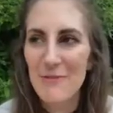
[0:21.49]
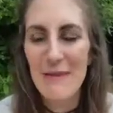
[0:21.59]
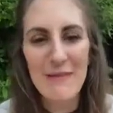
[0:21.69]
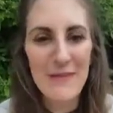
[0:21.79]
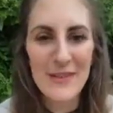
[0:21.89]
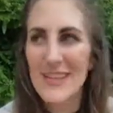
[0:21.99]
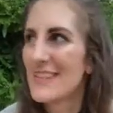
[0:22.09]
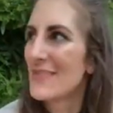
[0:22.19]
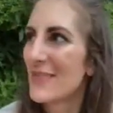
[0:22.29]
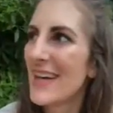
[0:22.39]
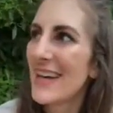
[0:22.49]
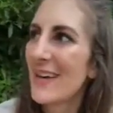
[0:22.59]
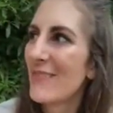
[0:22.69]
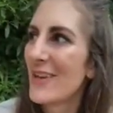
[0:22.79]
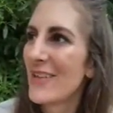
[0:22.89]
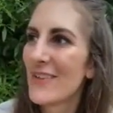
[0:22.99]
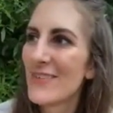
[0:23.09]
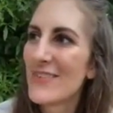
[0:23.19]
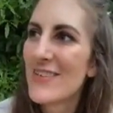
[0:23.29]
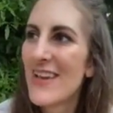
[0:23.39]
of my favorite days of the week. I'm one of
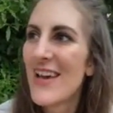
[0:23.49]
those